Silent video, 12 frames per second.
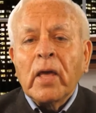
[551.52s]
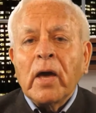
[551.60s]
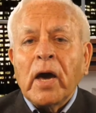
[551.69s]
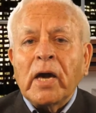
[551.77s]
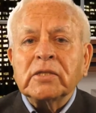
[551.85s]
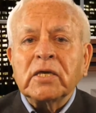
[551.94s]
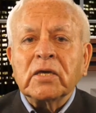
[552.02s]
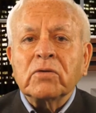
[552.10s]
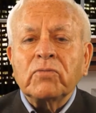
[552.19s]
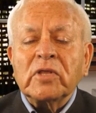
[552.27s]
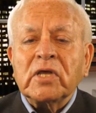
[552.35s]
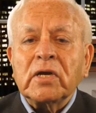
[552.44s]
I think
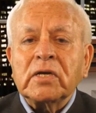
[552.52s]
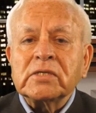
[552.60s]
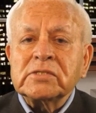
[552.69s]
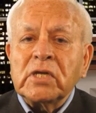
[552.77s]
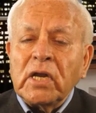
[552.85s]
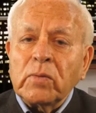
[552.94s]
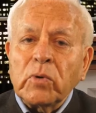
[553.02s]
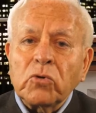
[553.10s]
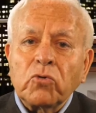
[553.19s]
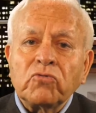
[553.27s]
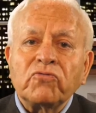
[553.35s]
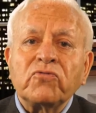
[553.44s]
whether it is the
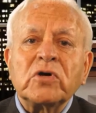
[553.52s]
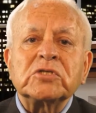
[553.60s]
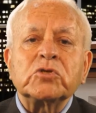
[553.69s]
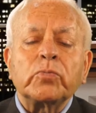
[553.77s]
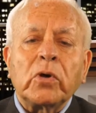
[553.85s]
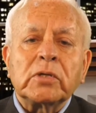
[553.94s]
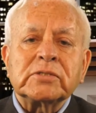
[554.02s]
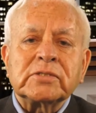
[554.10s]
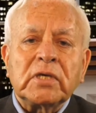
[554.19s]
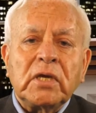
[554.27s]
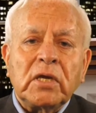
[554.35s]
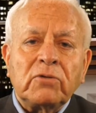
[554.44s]
neighborhood first
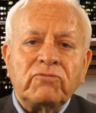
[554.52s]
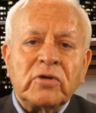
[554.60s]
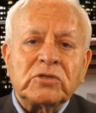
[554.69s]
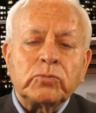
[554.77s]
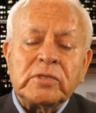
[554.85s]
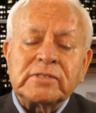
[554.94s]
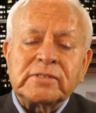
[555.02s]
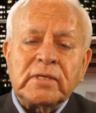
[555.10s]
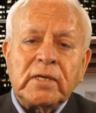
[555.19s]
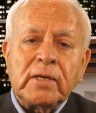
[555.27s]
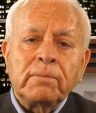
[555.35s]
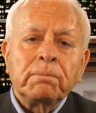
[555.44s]
policy, in which we
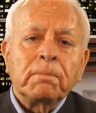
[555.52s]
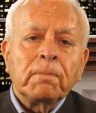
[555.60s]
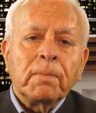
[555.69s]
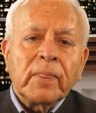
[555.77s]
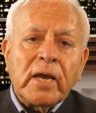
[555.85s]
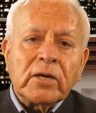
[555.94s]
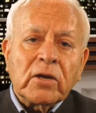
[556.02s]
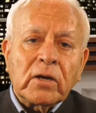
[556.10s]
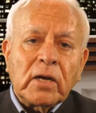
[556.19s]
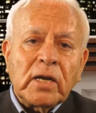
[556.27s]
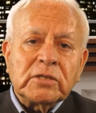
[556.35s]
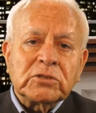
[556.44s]
see that our
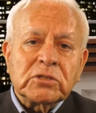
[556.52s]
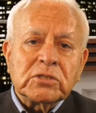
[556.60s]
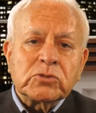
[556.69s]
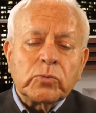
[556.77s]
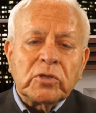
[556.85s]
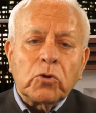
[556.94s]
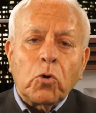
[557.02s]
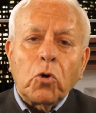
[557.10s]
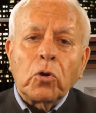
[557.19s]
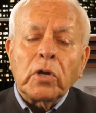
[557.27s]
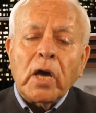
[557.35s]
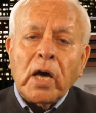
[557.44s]
relations with
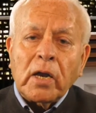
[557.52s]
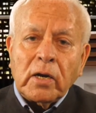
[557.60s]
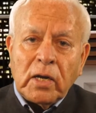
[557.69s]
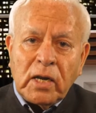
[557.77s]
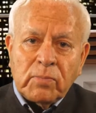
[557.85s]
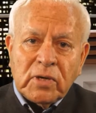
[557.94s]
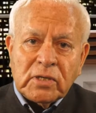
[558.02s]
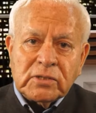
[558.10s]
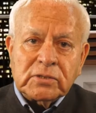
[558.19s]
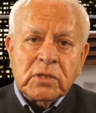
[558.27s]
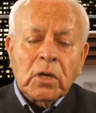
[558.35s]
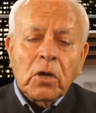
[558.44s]
all our
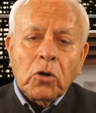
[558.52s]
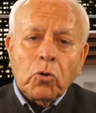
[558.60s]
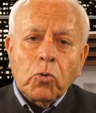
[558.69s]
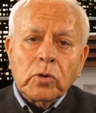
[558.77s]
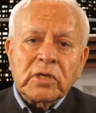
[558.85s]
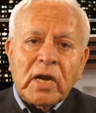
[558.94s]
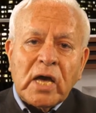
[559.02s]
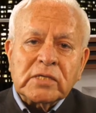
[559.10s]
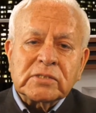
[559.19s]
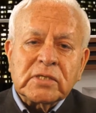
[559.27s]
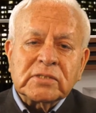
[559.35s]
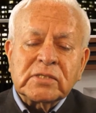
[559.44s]
neighbors over the
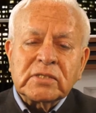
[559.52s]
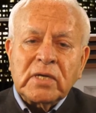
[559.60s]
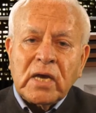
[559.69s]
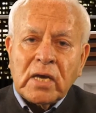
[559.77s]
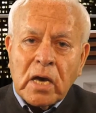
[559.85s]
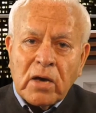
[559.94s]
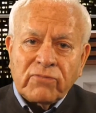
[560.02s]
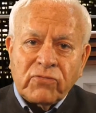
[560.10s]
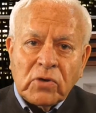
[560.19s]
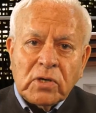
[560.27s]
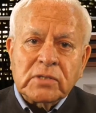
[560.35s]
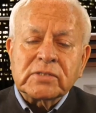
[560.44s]
last 6.5
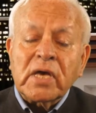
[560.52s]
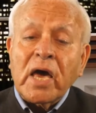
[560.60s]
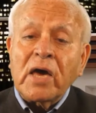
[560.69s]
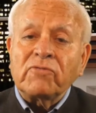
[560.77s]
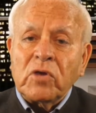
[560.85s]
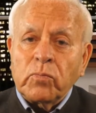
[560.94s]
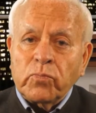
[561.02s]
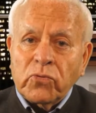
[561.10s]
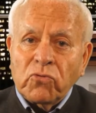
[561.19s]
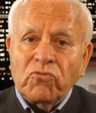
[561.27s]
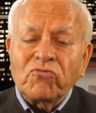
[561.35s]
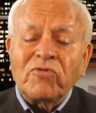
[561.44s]
years have
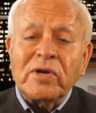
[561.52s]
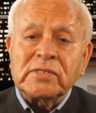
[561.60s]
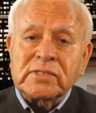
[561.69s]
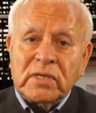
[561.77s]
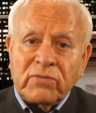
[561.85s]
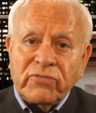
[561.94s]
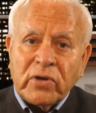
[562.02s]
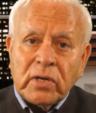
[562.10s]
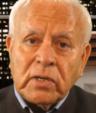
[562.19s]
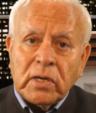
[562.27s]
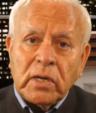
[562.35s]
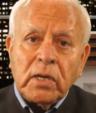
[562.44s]
improved very
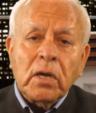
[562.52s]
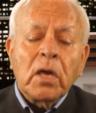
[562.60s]
significantly,